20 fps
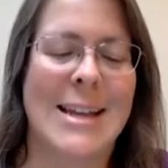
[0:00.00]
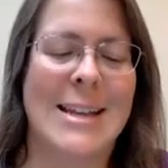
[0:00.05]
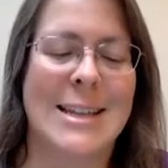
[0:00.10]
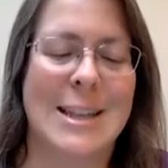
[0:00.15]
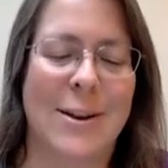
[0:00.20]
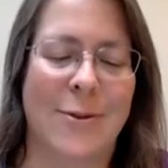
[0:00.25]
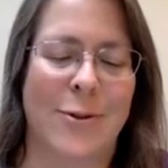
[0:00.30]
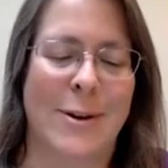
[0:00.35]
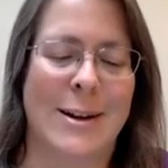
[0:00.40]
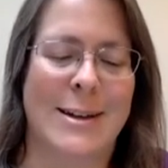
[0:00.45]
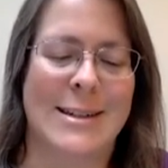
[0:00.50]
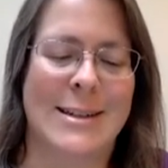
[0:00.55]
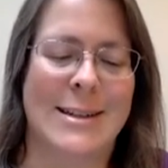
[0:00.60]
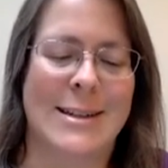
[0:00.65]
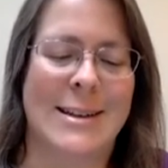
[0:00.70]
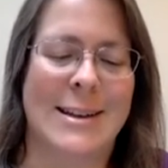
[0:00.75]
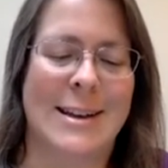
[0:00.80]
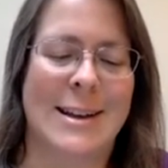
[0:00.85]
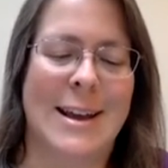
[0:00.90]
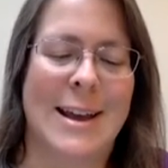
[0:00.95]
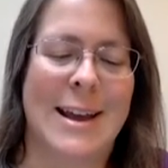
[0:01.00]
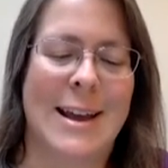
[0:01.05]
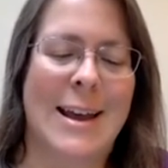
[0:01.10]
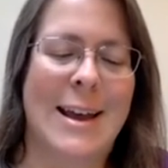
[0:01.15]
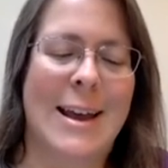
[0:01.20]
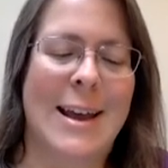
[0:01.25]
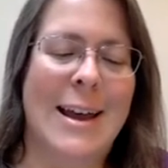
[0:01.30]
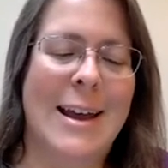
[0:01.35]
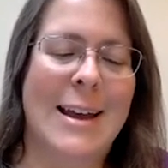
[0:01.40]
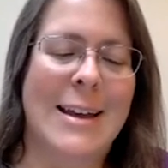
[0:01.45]
different.
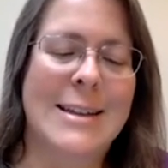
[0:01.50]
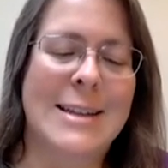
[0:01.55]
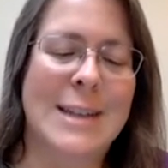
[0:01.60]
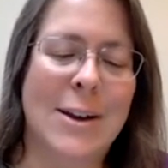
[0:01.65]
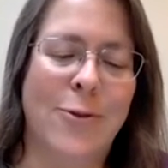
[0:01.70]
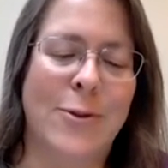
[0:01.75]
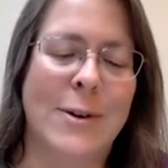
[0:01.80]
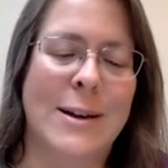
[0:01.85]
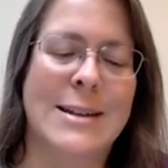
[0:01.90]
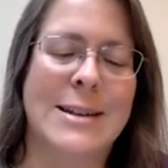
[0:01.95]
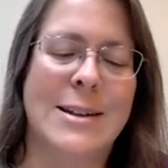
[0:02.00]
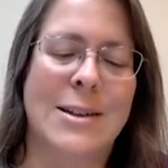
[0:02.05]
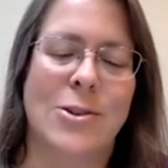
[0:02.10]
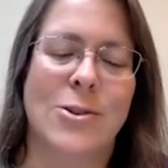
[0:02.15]
Different